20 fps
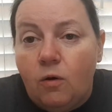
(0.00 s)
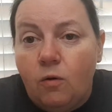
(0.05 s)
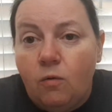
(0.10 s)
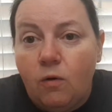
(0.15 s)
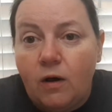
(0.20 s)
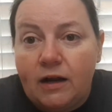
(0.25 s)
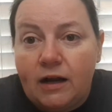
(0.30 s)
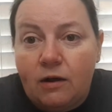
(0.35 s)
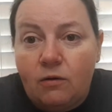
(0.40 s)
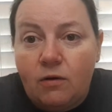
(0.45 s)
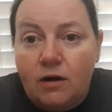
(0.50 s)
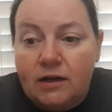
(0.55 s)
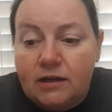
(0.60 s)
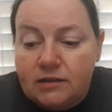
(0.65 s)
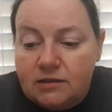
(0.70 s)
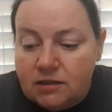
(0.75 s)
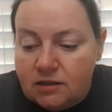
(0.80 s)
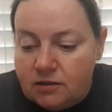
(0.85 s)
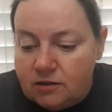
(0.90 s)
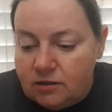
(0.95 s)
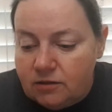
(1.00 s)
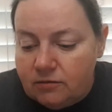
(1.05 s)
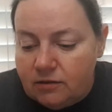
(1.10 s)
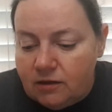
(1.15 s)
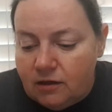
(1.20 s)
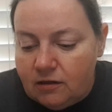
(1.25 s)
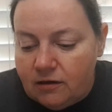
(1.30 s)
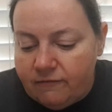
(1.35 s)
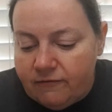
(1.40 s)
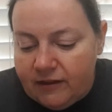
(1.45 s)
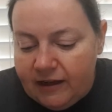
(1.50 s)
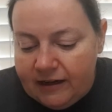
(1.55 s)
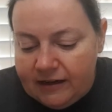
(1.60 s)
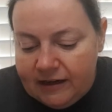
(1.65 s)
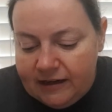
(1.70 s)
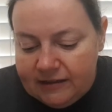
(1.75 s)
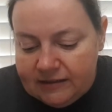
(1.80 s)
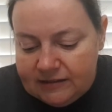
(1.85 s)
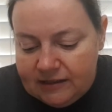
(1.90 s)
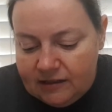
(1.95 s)
what I wanted to do and all of that,
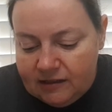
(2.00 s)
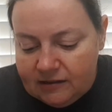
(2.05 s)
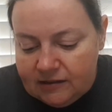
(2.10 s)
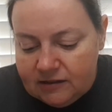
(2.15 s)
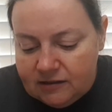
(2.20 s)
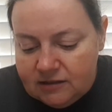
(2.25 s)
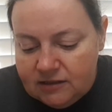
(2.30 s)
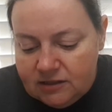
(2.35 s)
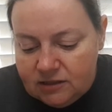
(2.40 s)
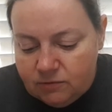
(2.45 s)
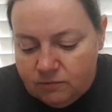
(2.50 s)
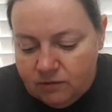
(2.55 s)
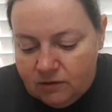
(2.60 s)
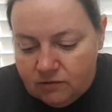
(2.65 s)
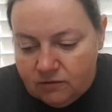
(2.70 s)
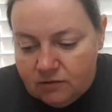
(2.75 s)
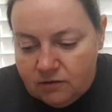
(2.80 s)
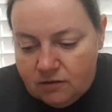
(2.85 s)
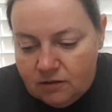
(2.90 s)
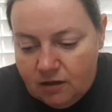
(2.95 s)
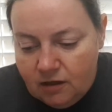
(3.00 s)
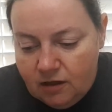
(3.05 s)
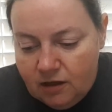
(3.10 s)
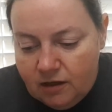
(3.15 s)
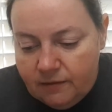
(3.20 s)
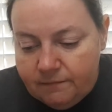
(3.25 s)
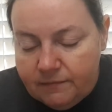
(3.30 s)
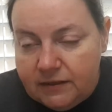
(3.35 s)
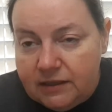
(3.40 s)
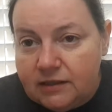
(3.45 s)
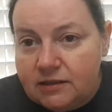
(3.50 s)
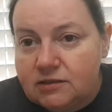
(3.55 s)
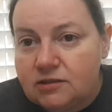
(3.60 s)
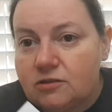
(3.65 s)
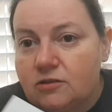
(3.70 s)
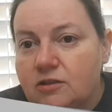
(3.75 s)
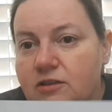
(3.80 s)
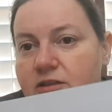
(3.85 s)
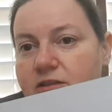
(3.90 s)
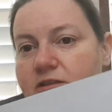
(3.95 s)
I decided that this will not be a
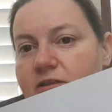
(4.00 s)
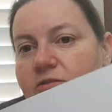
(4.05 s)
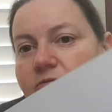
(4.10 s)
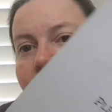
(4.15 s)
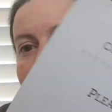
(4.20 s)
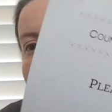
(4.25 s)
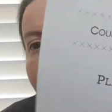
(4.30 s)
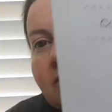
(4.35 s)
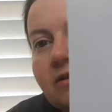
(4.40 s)
start. This is one of